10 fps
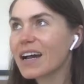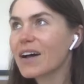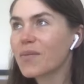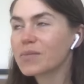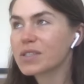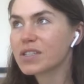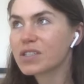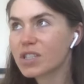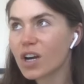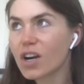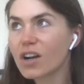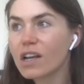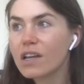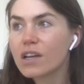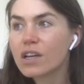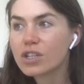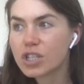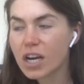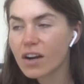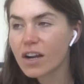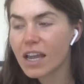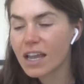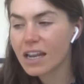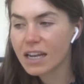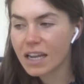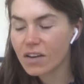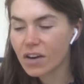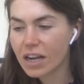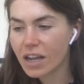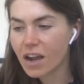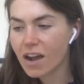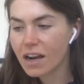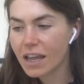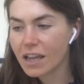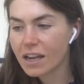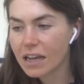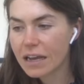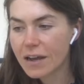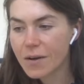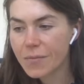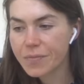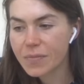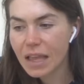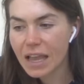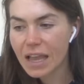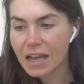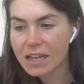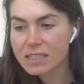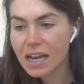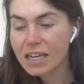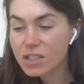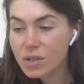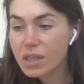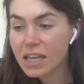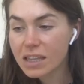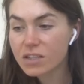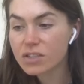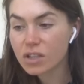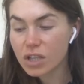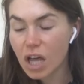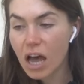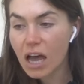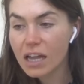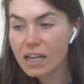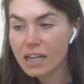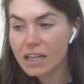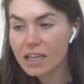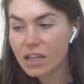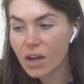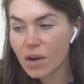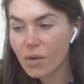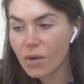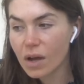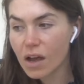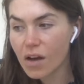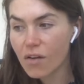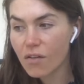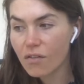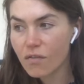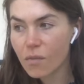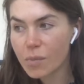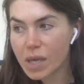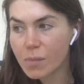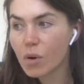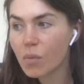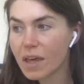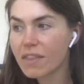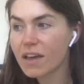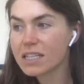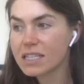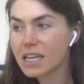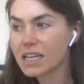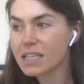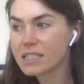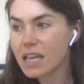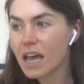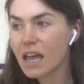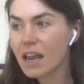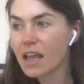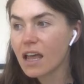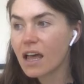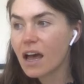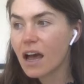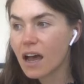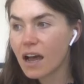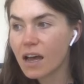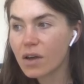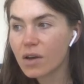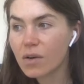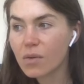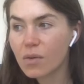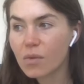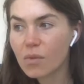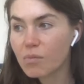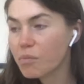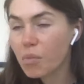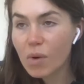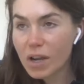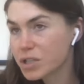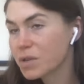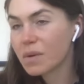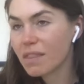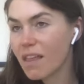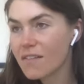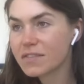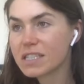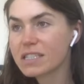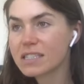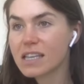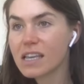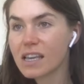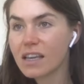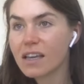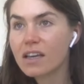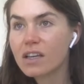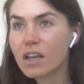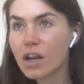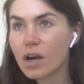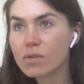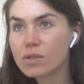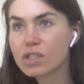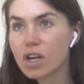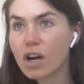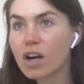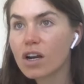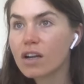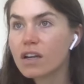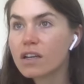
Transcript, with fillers: um, to start sharing it and iterating on it. Um, and I do think there's a lot, you know, of people with ideas that I wish and would love to see, you know, start